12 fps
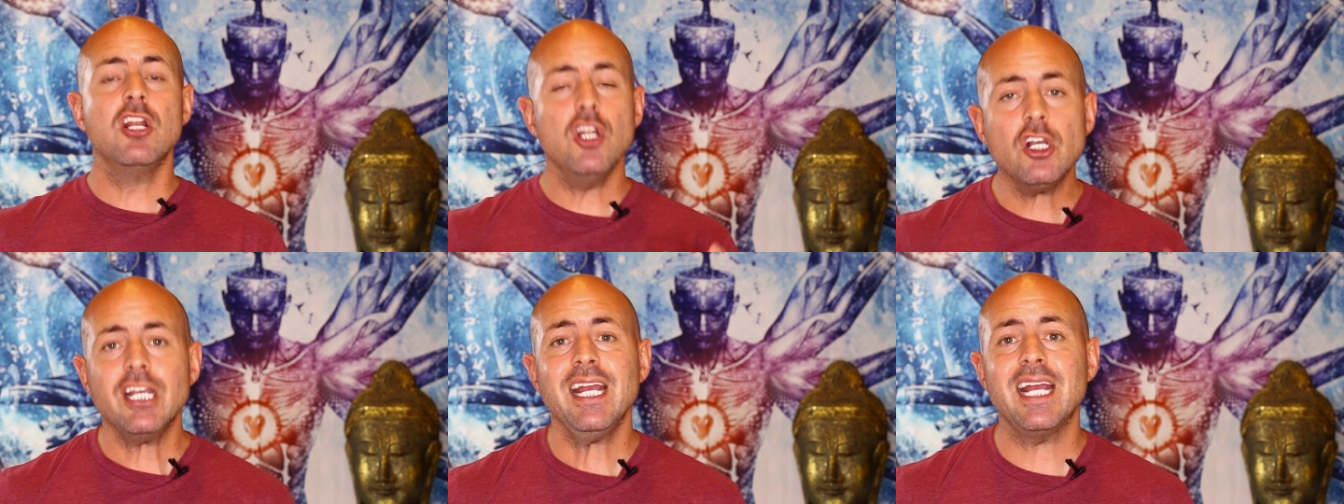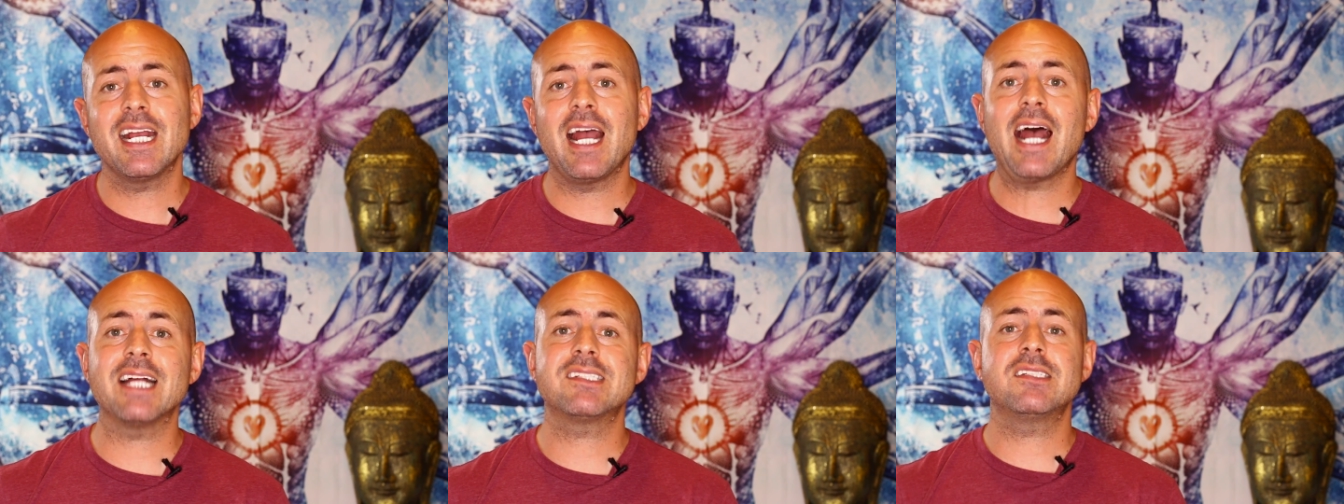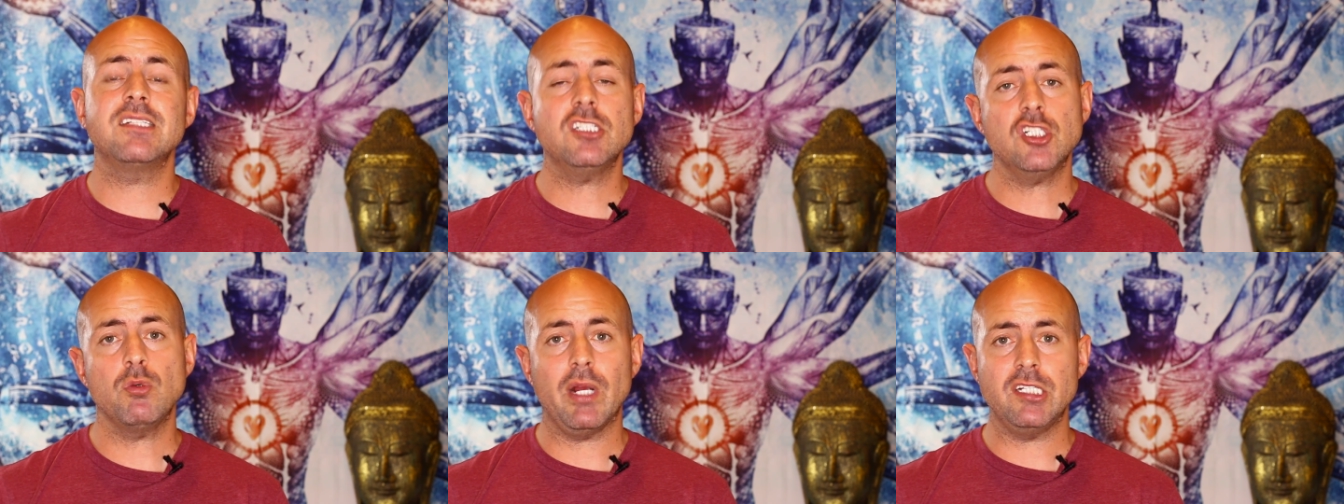looking at
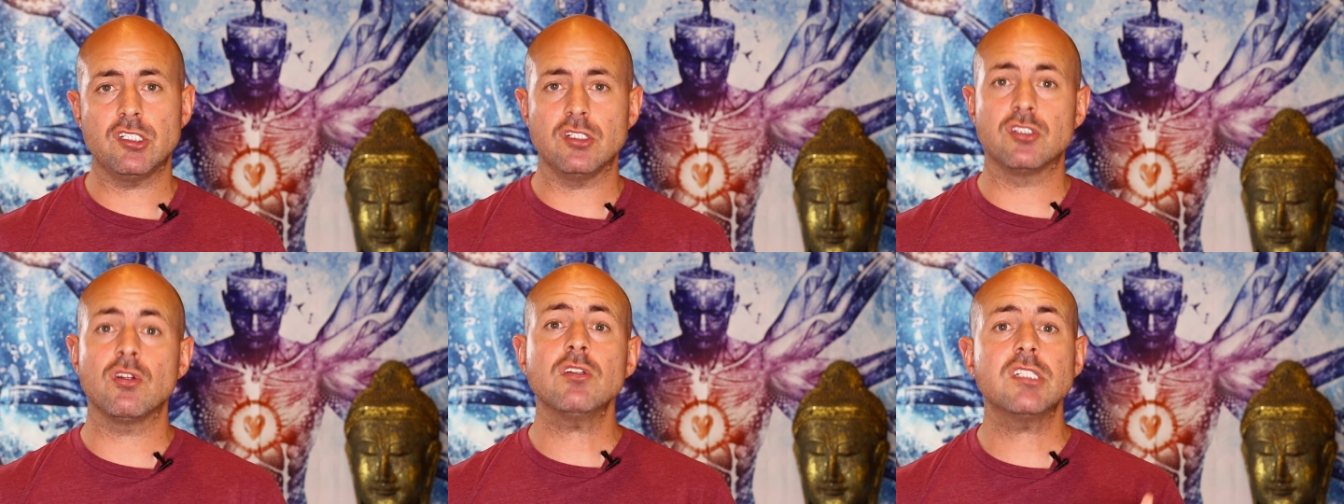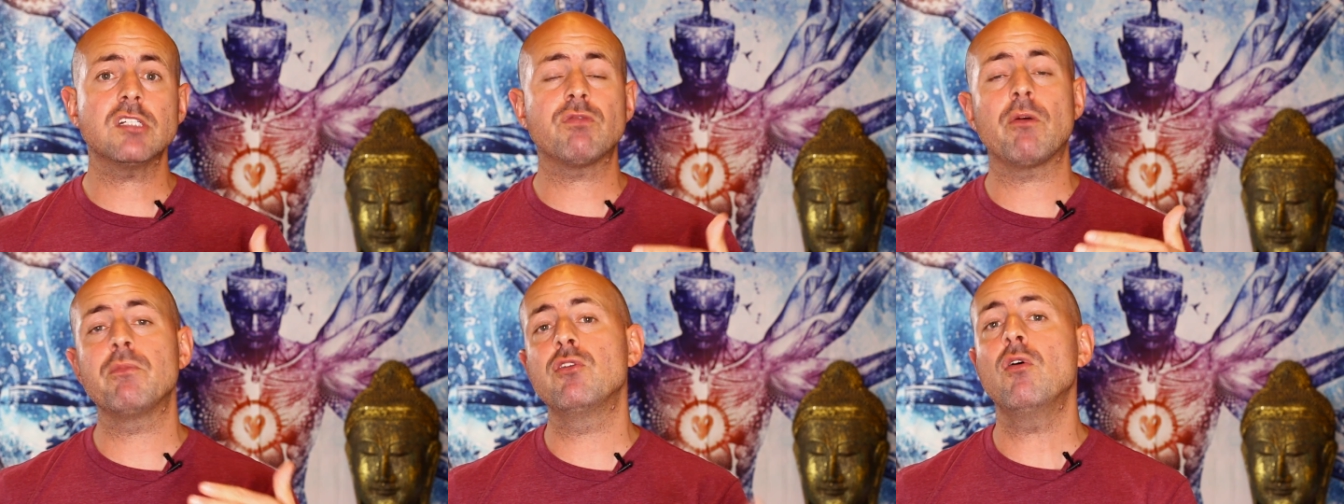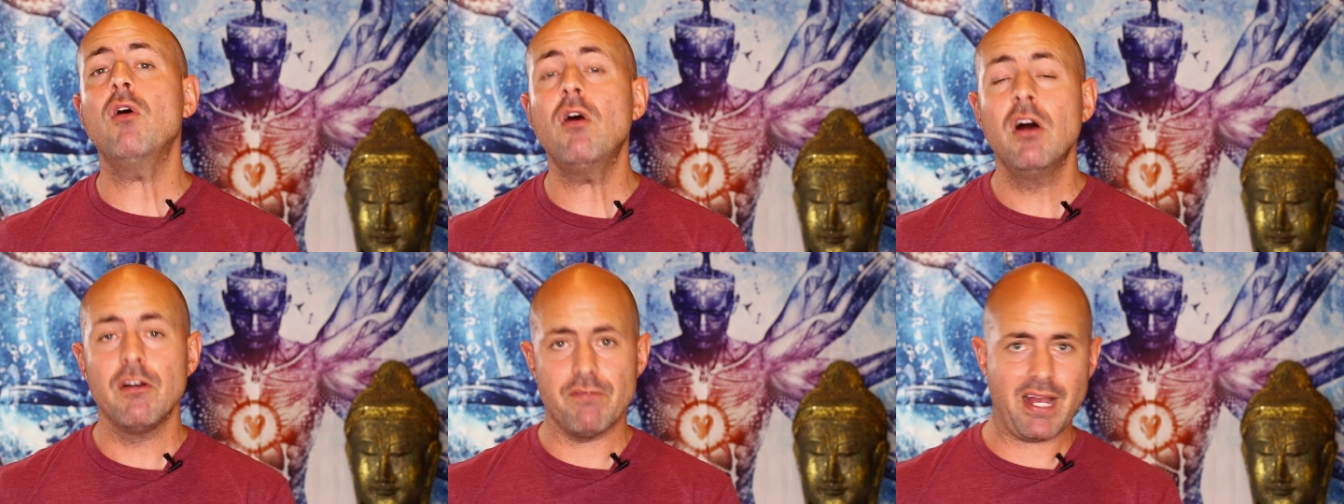situations not just from
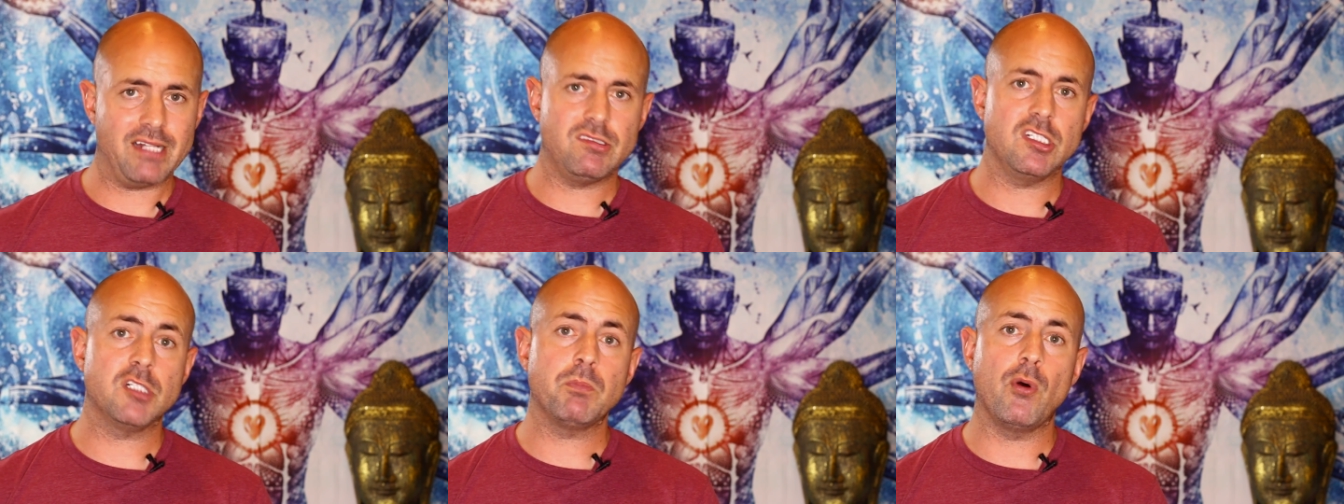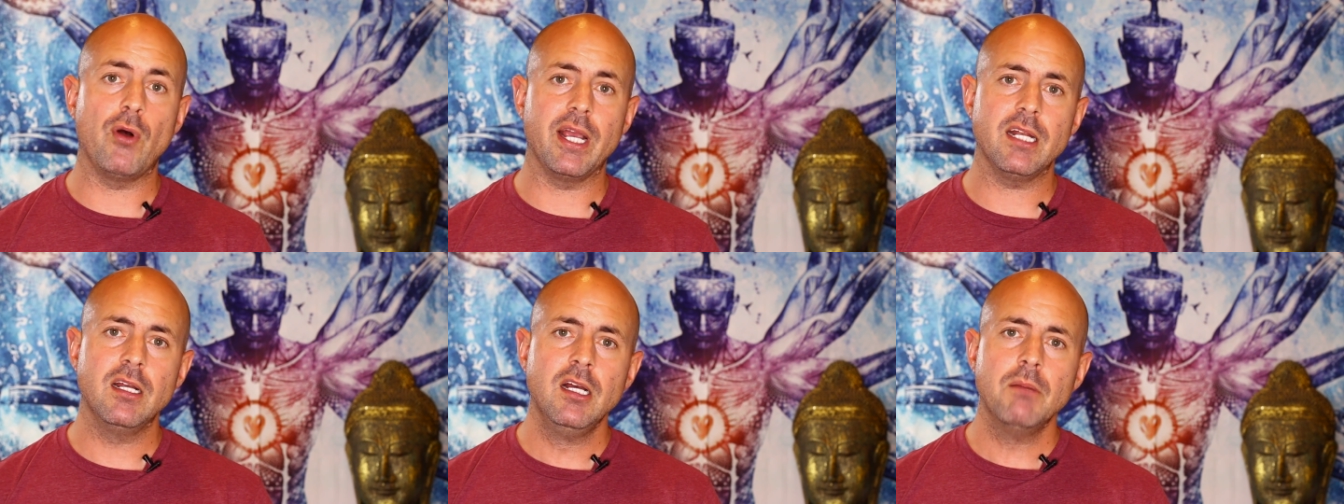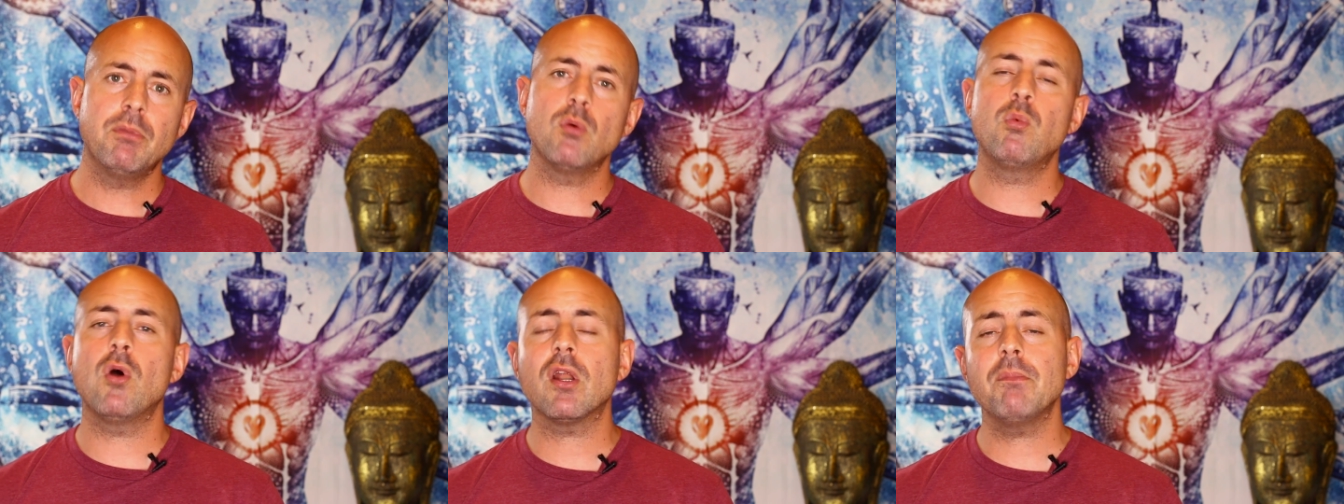your vantage point, but
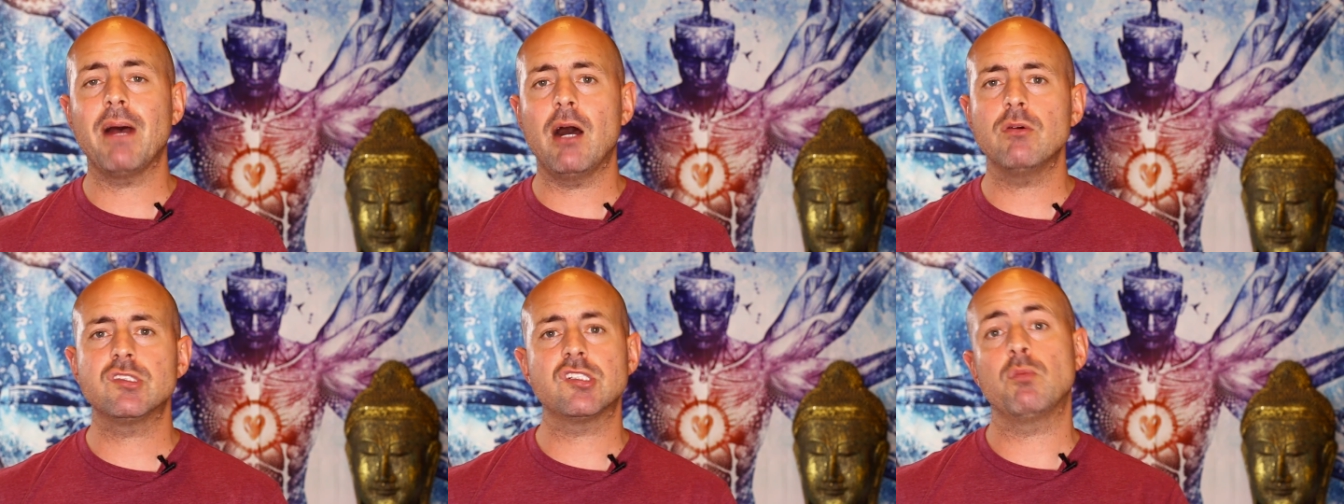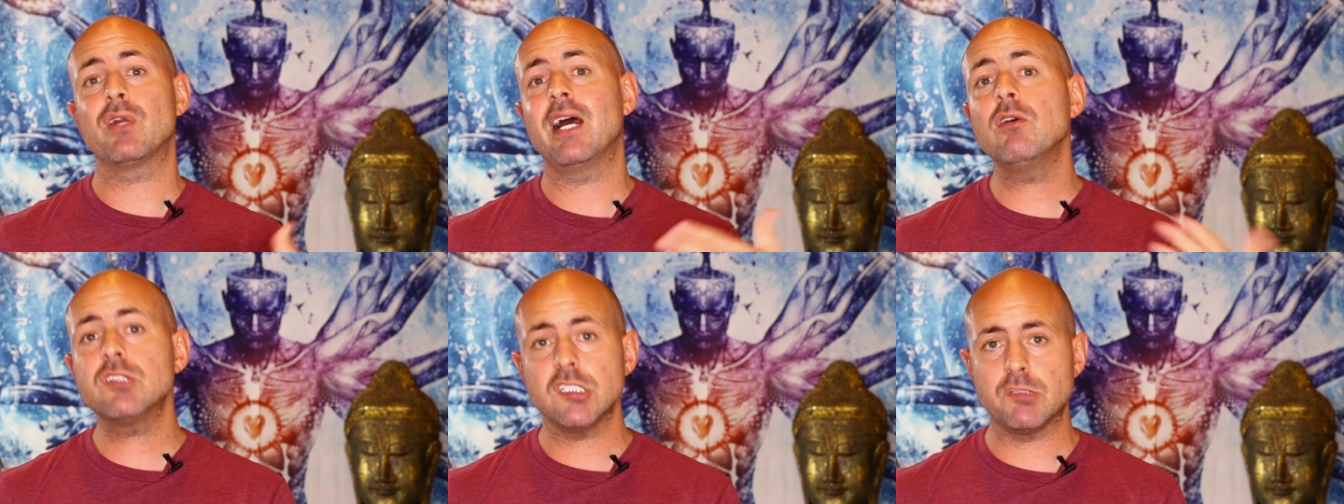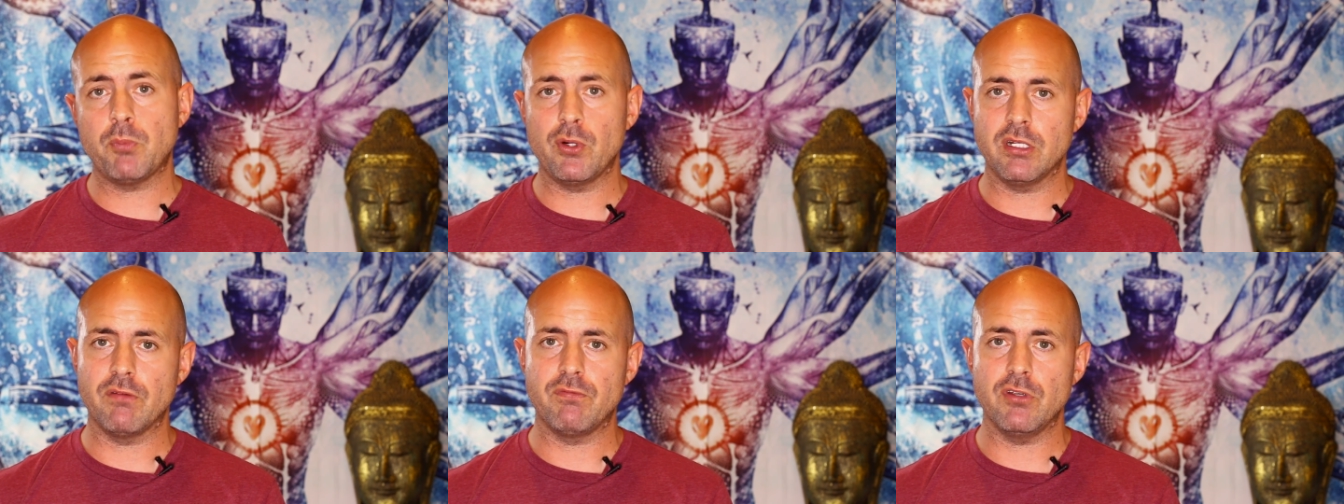what about someone else's
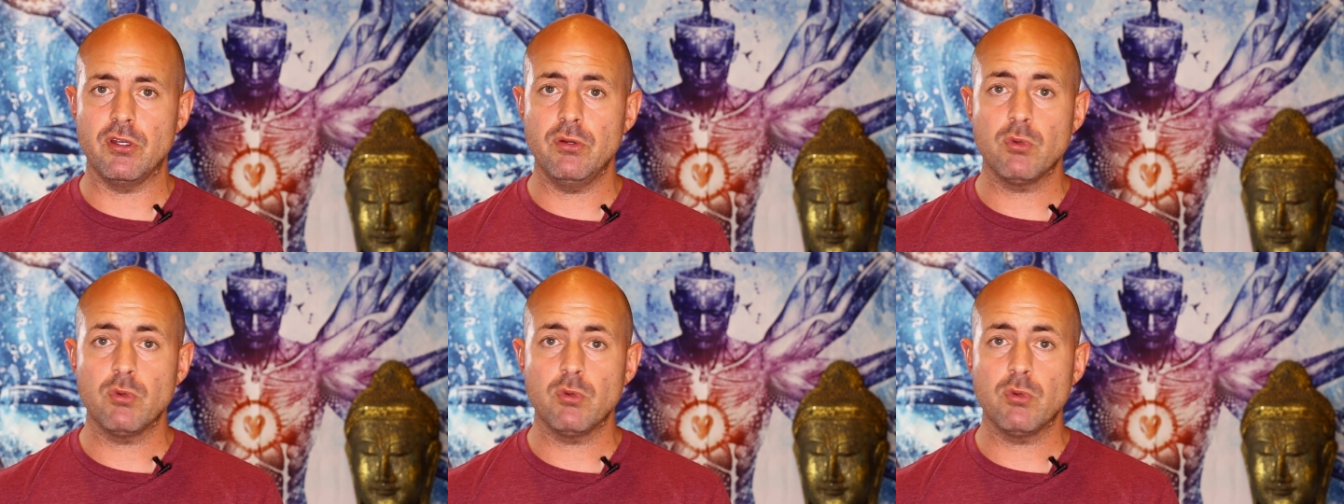point of view?